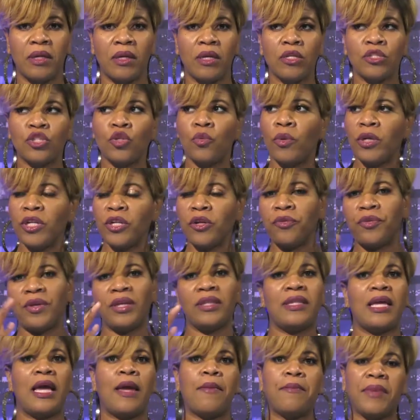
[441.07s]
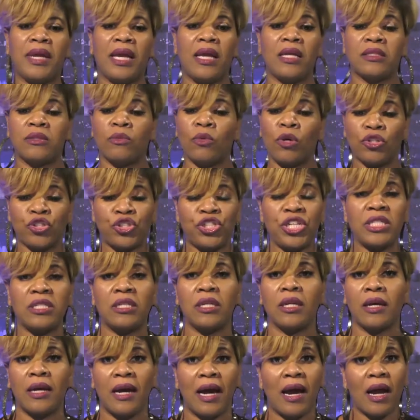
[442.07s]
So what do you think that means? Well, she's
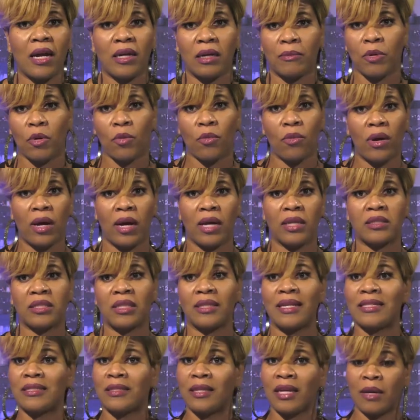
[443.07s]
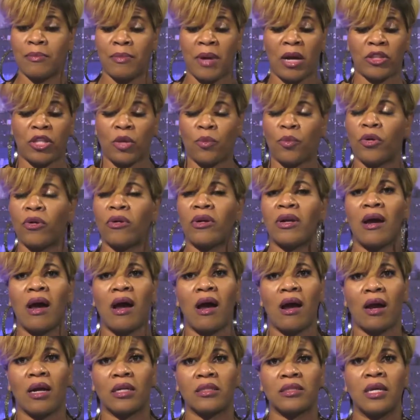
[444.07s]
in a car, number one, so let's think about the word
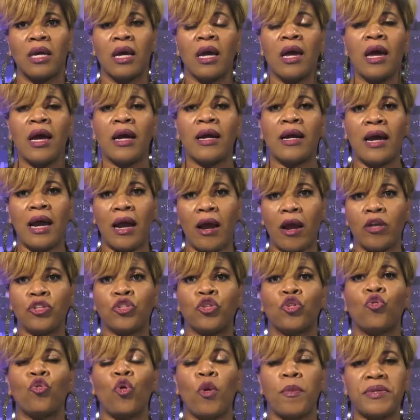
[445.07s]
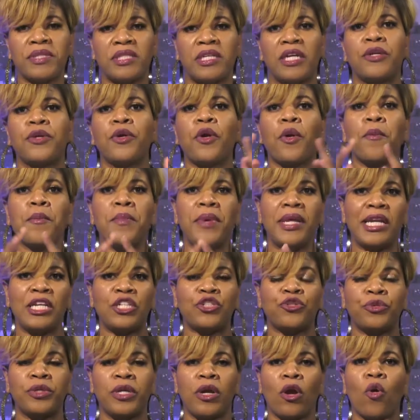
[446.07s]
cars. Cars are going to represent your
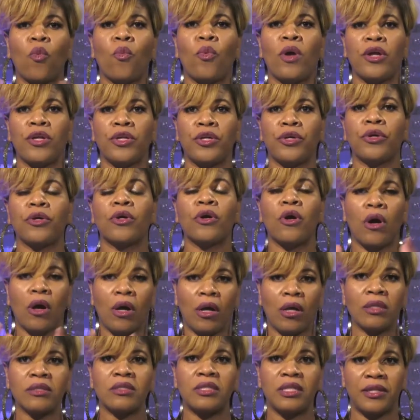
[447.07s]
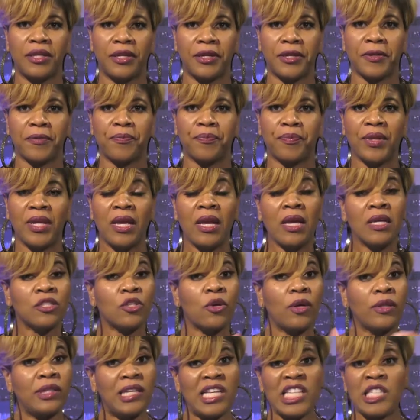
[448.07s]
ministry or what you're called to do.
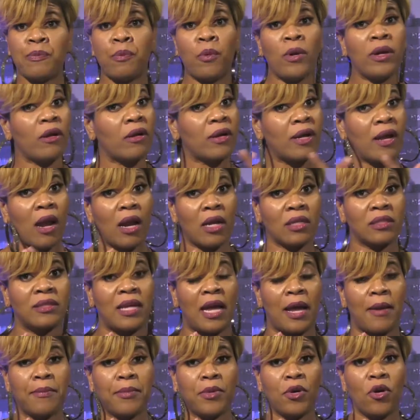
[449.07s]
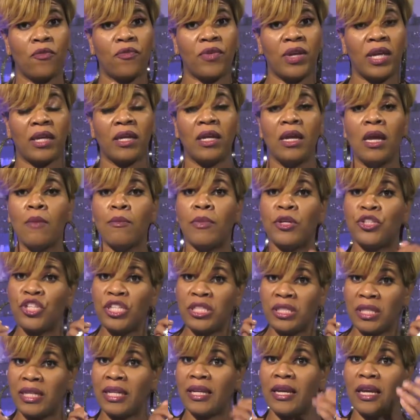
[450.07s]
So at this point, her car is not moving, but
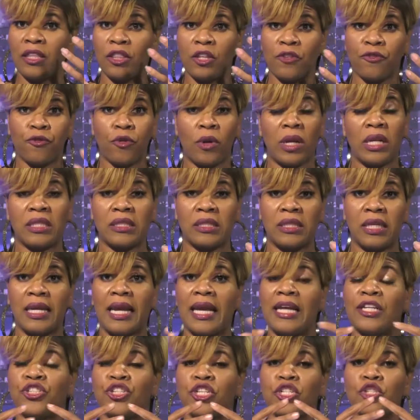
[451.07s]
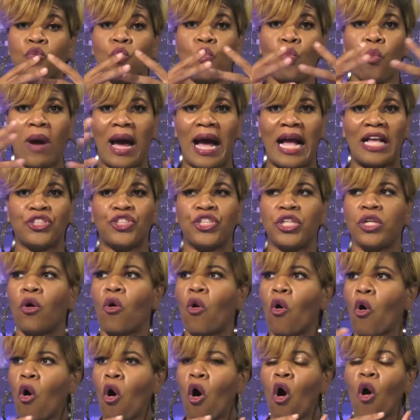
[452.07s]
she's sitting in the front seat, and she's watching
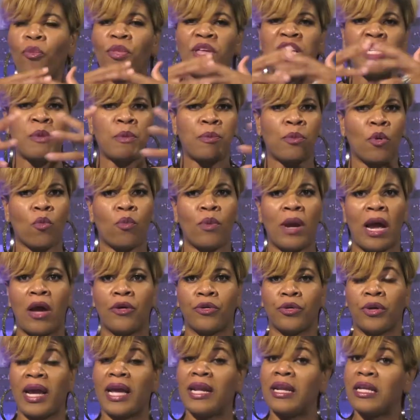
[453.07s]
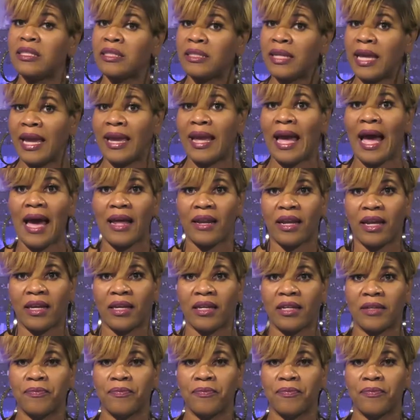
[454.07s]
all these people around her, and it's chaotic.